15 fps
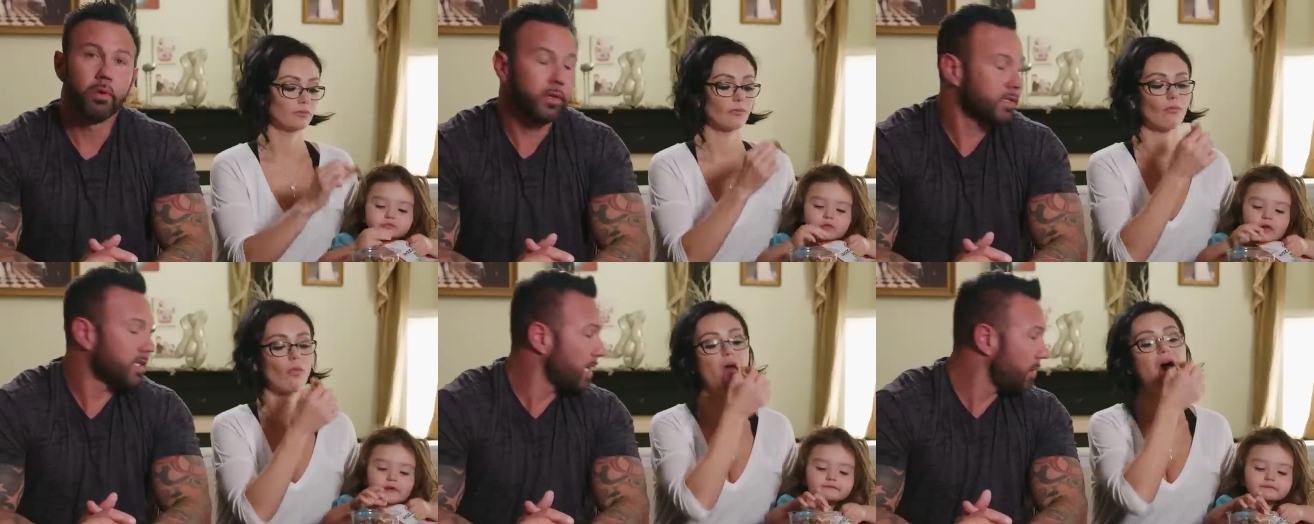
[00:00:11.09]
Speaker 1: We're
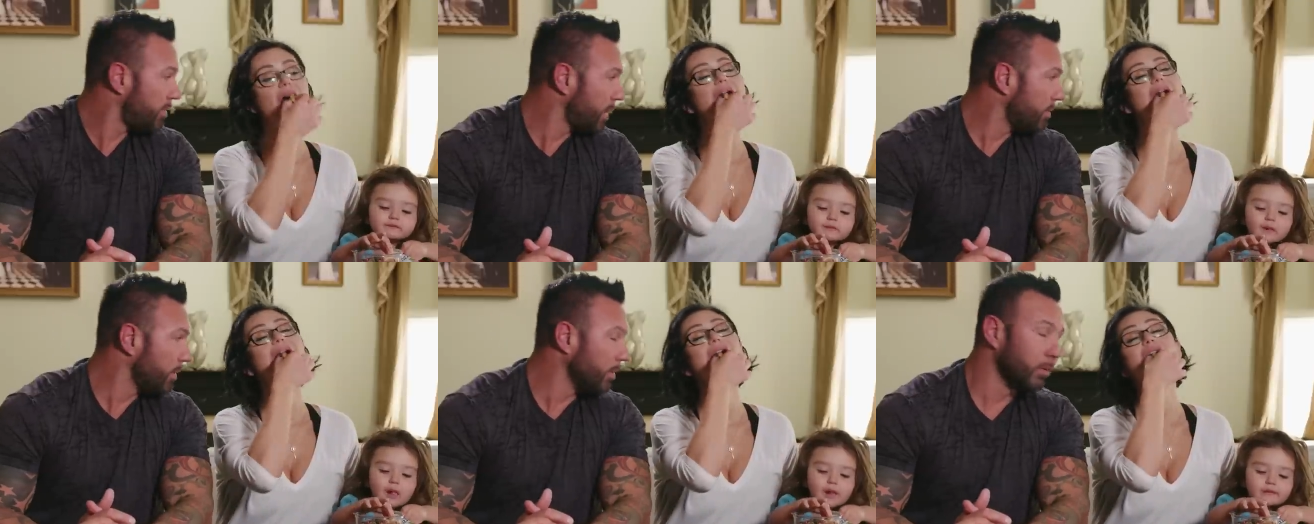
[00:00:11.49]
the same
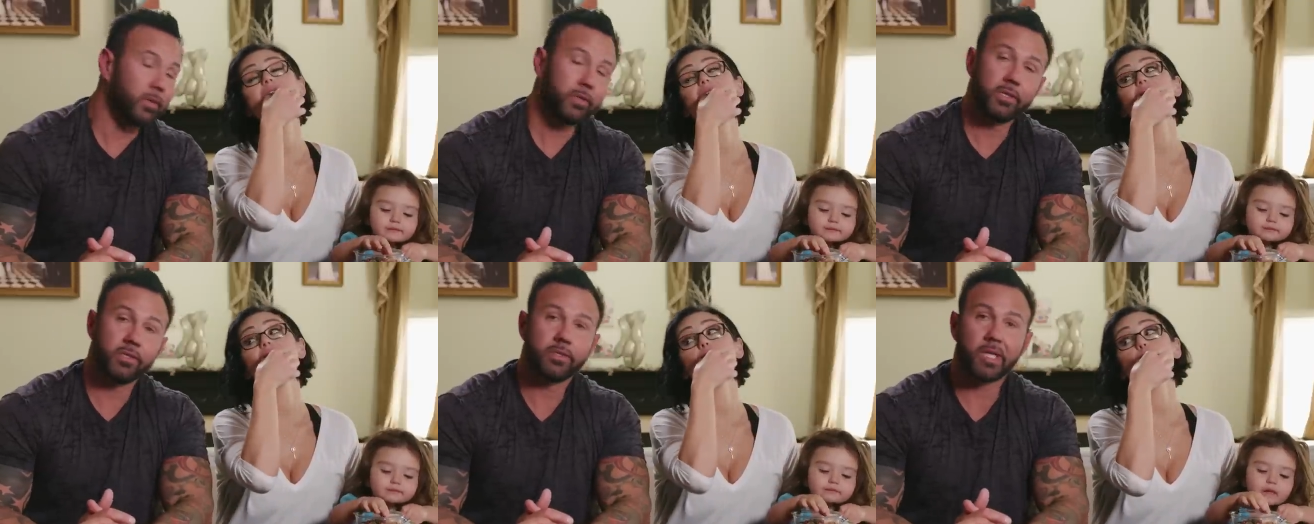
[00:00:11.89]
people.
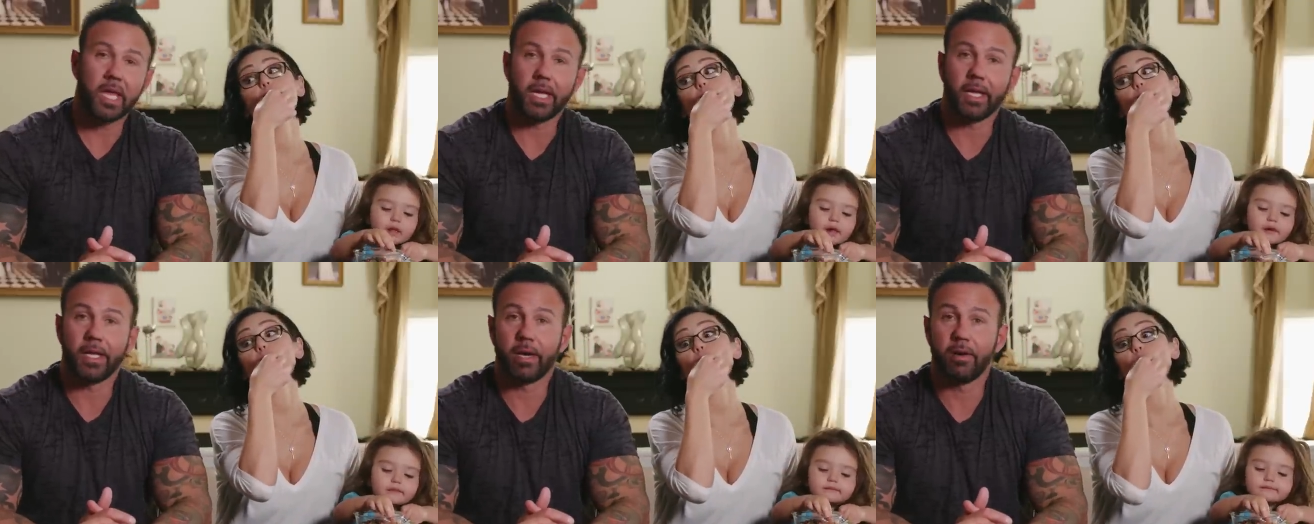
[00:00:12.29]
We're just
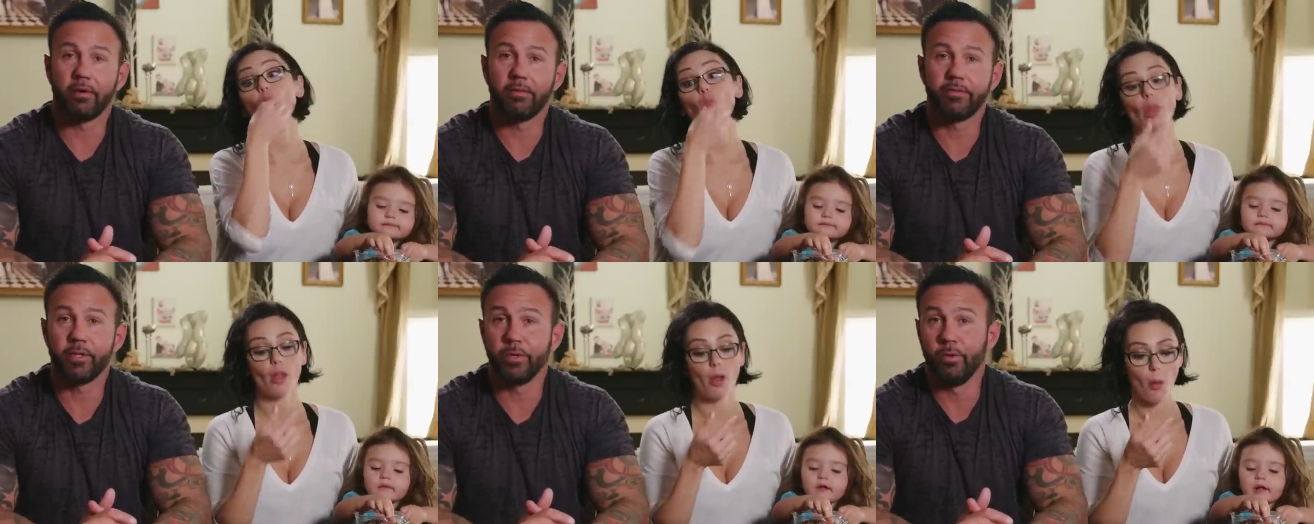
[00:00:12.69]
taking care
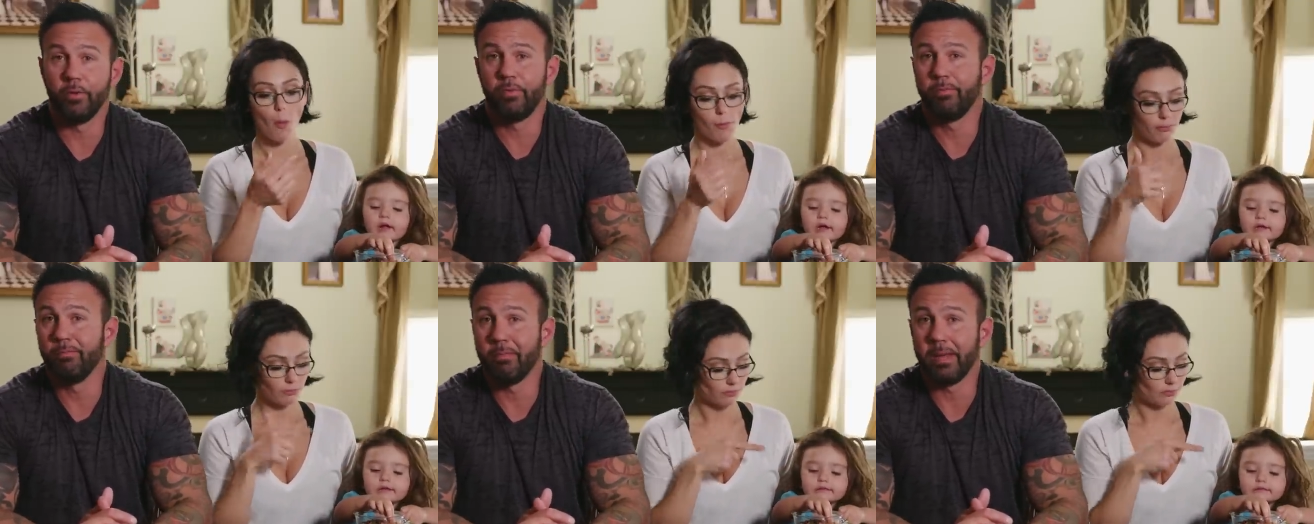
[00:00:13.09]
of two
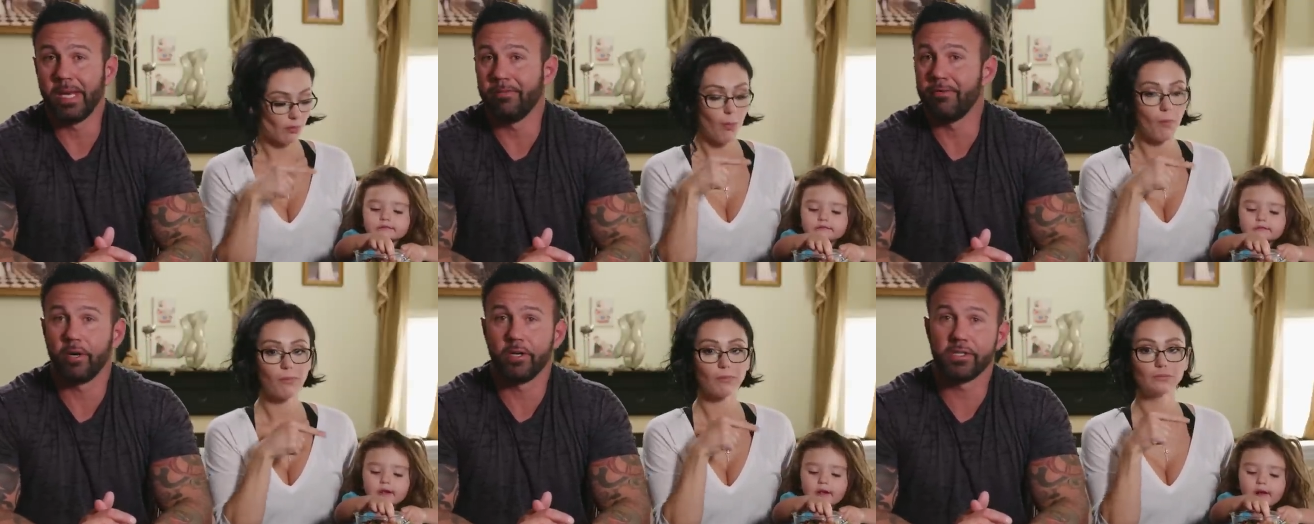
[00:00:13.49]

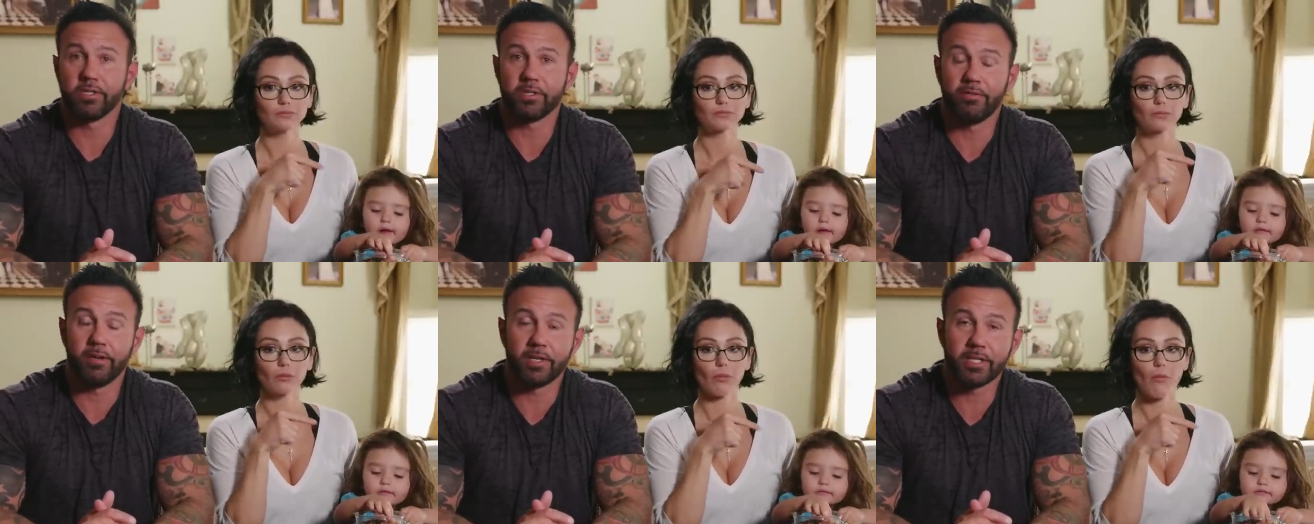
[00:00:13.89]
mini
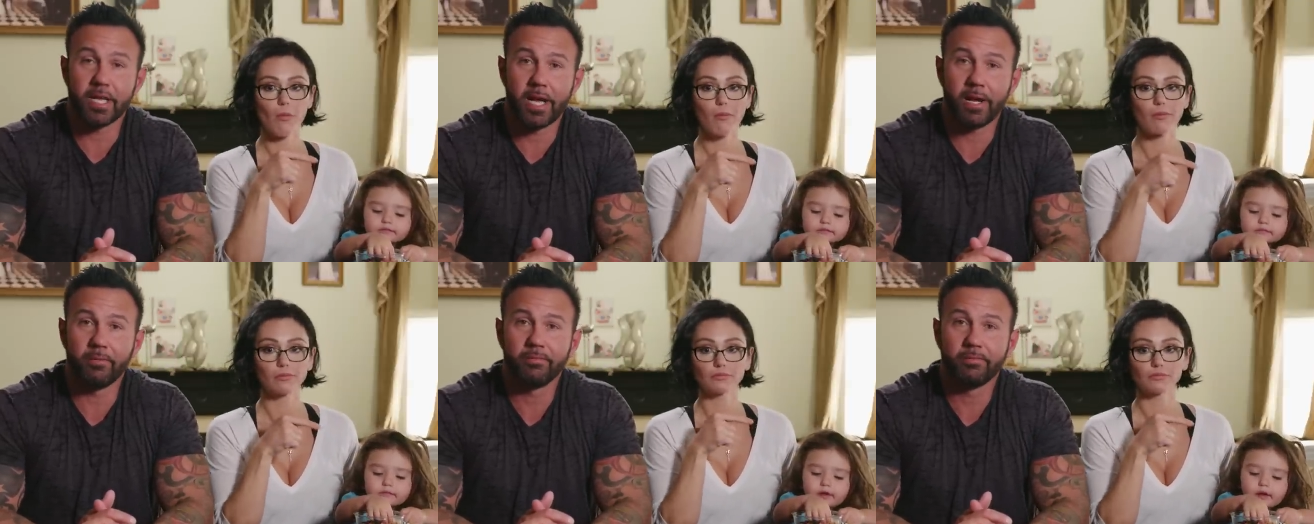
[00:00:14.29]
versions of us
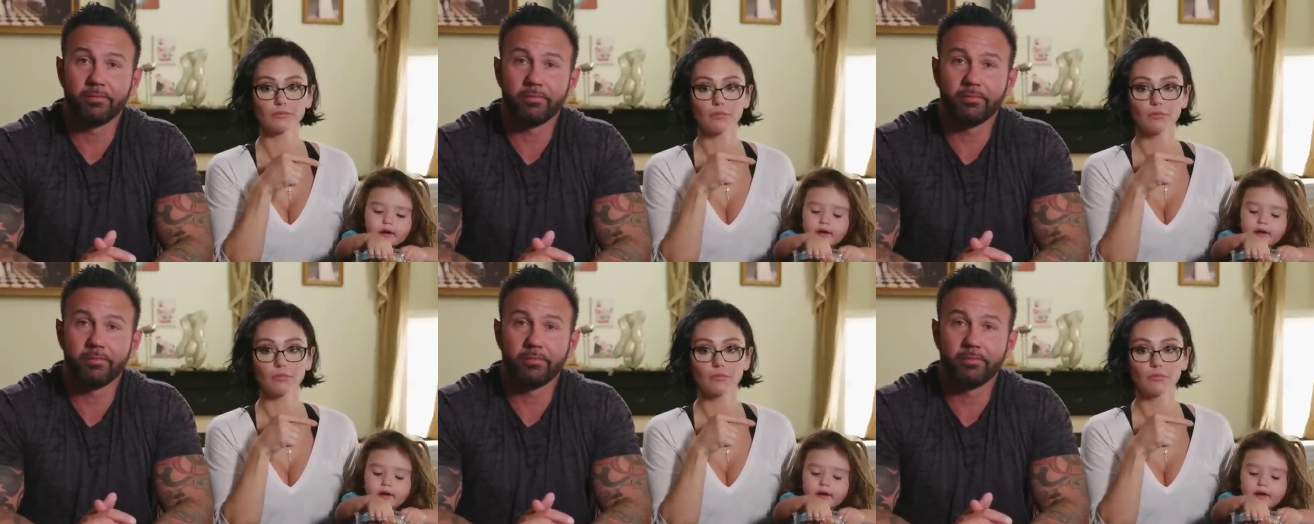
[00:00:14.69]
now.